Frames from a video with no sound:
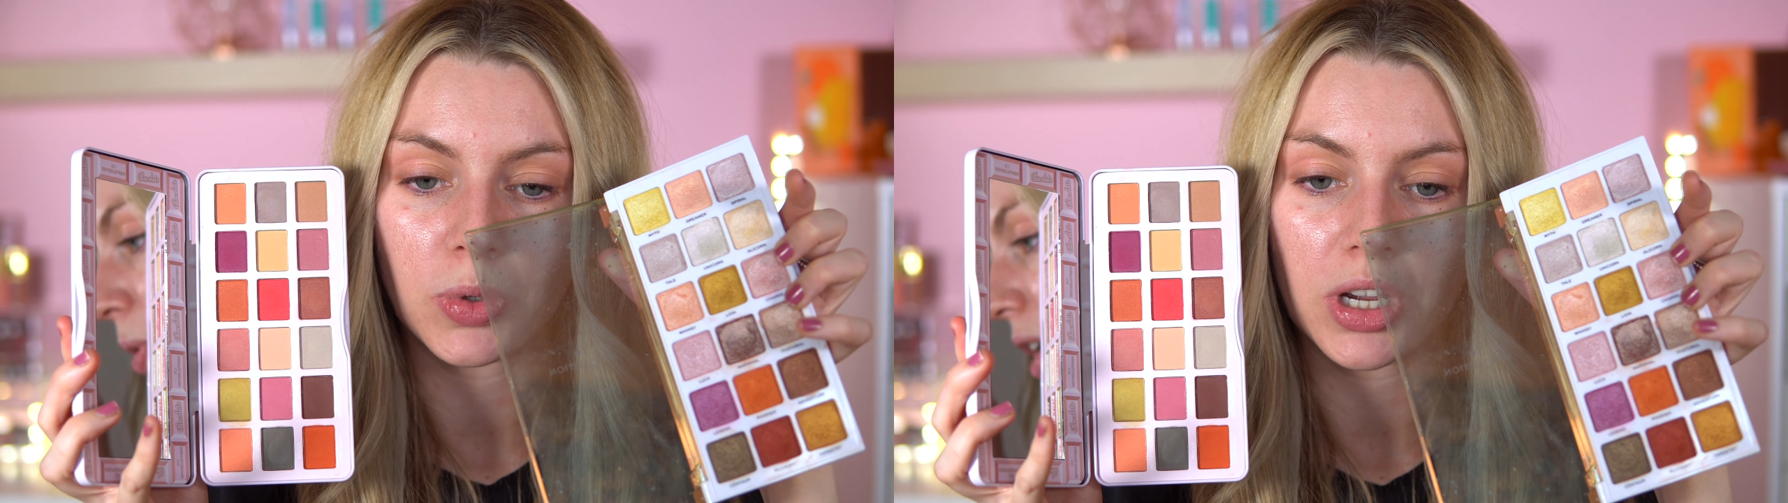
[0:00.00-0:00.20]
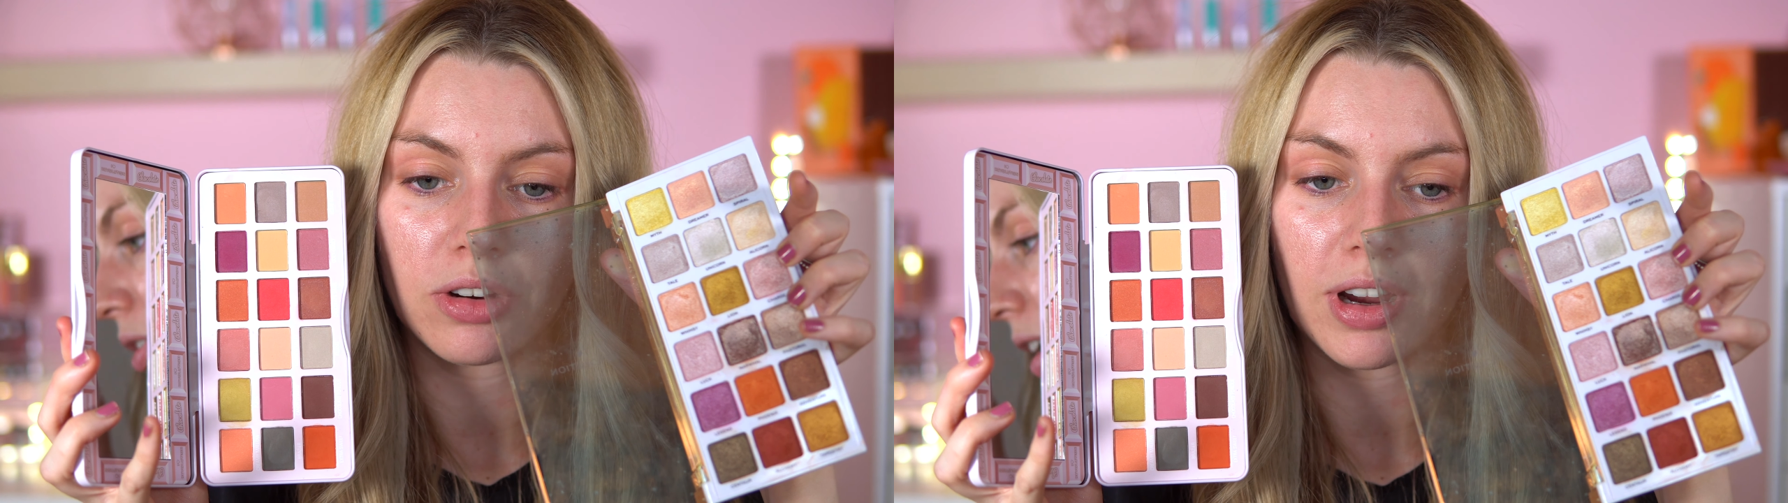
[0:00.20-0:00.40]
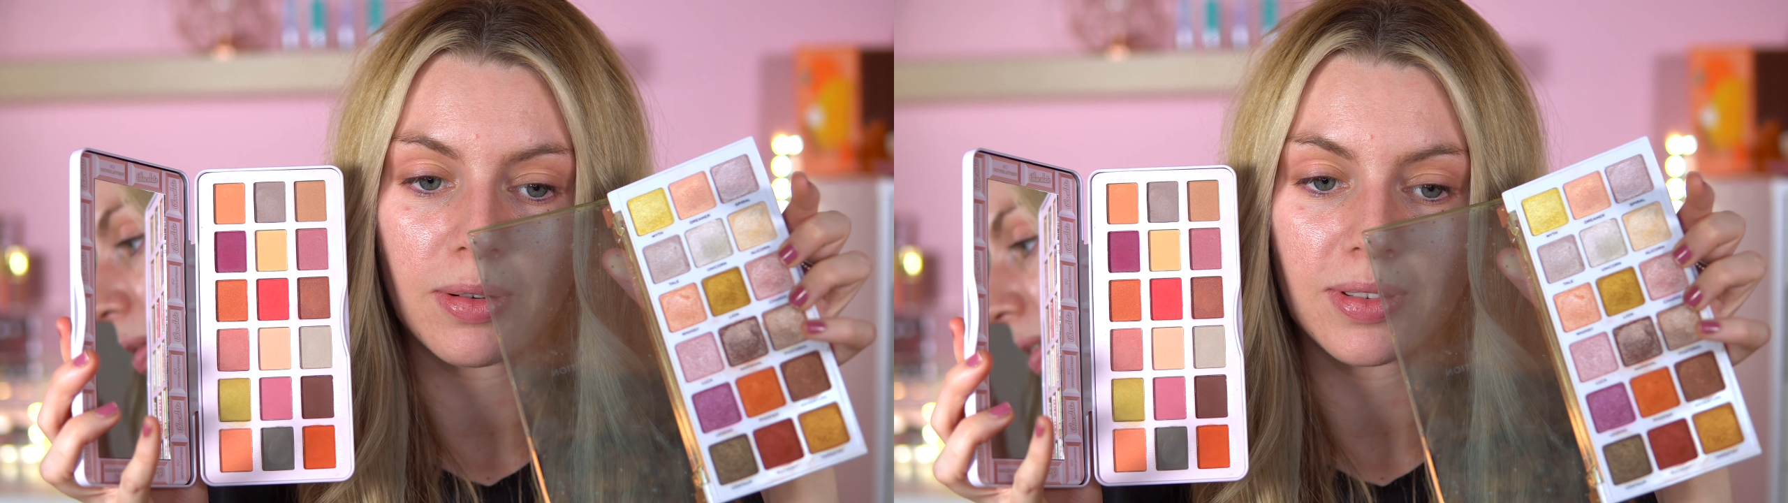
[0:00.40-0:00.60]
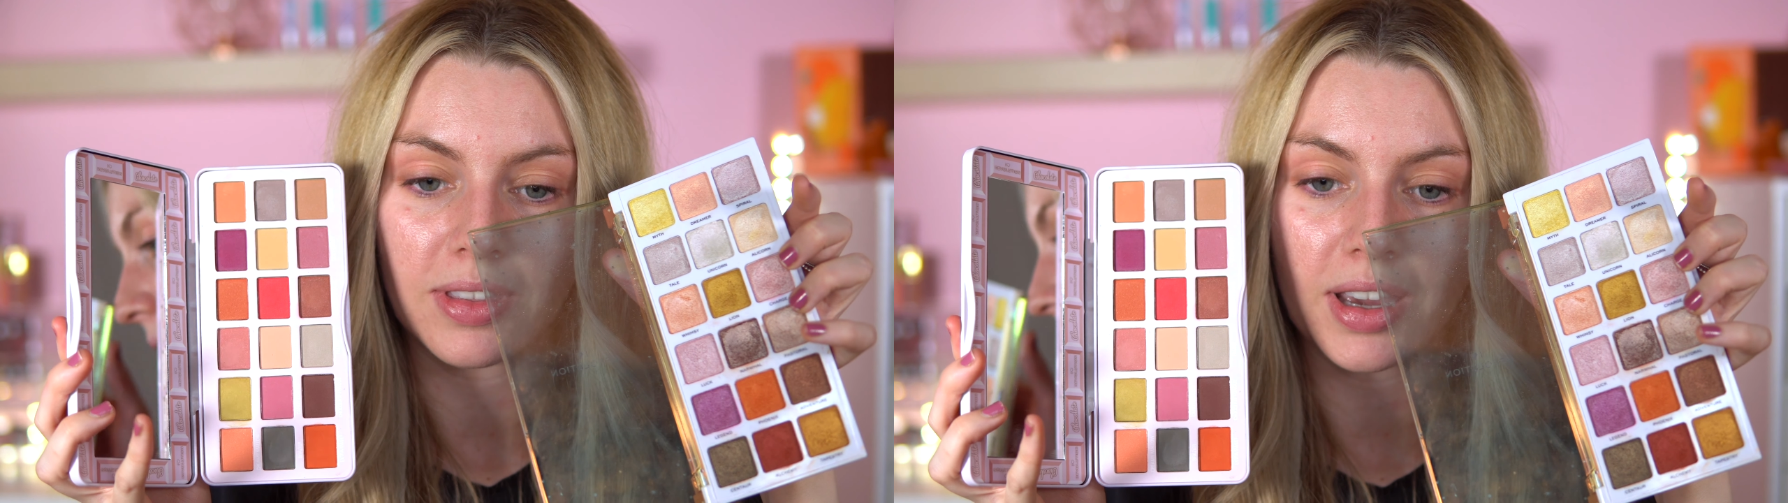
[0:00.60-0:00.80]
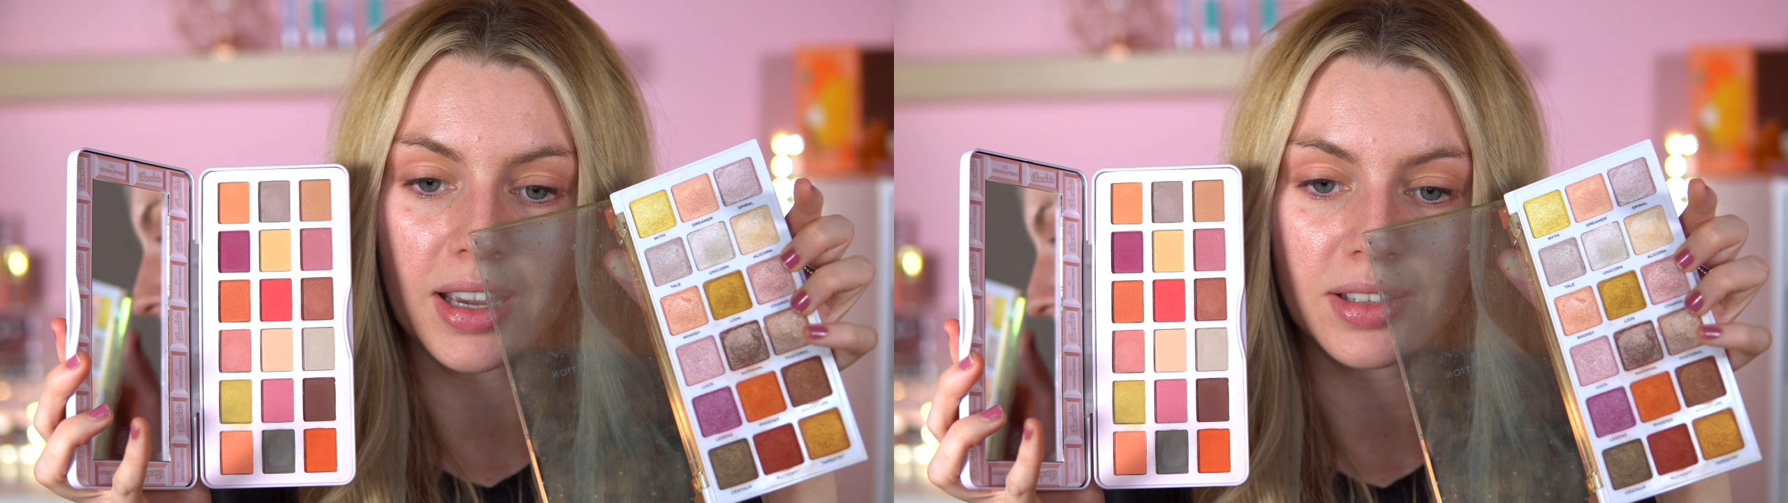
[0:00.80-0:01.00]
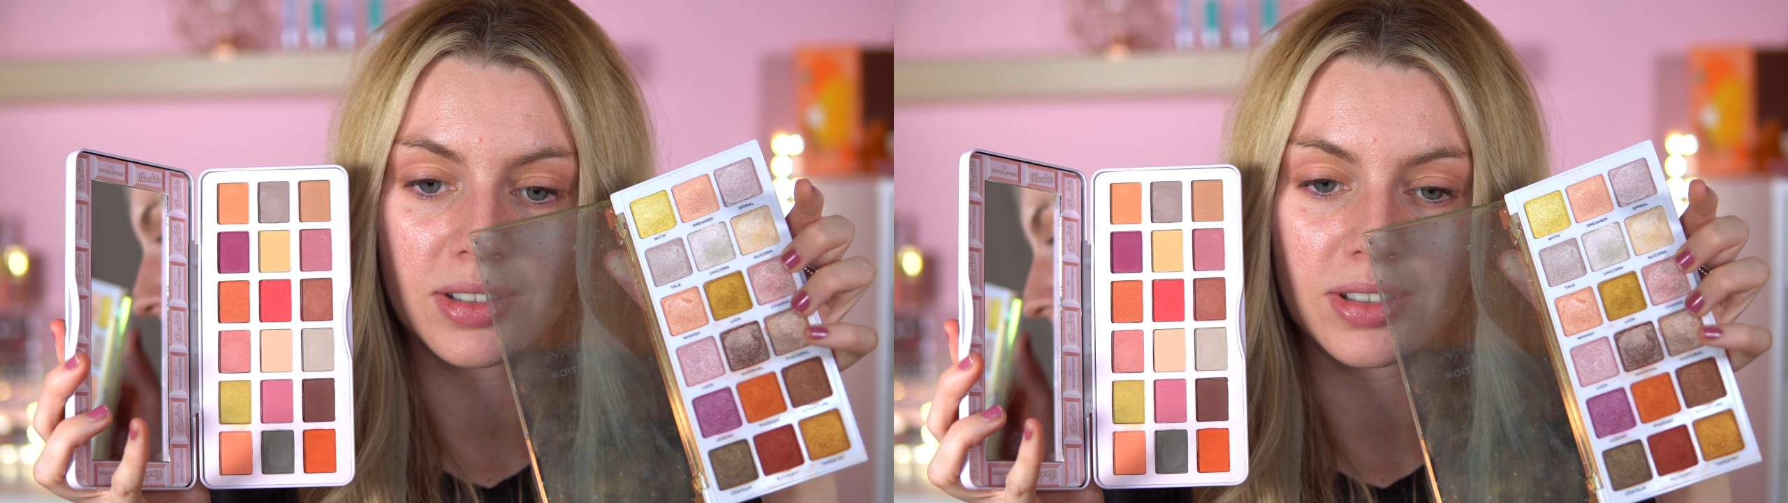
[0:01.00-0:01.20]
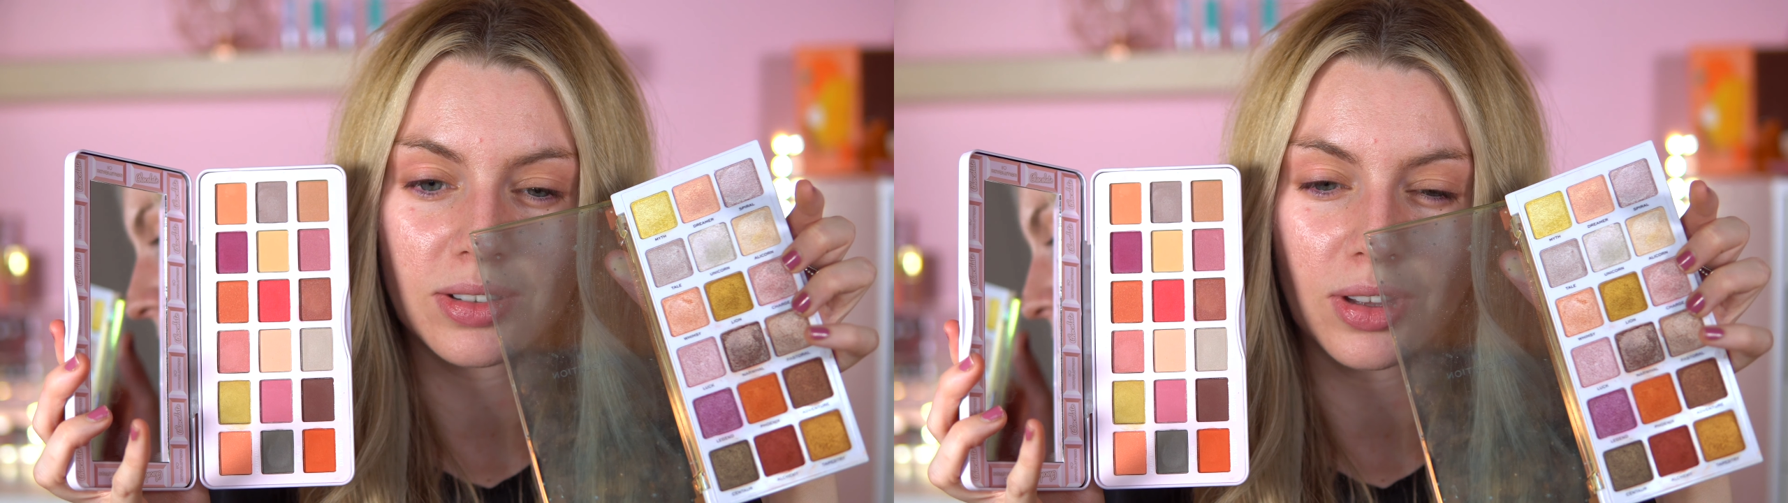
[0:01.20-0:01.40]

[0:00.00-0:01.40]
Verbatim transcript: work great with this.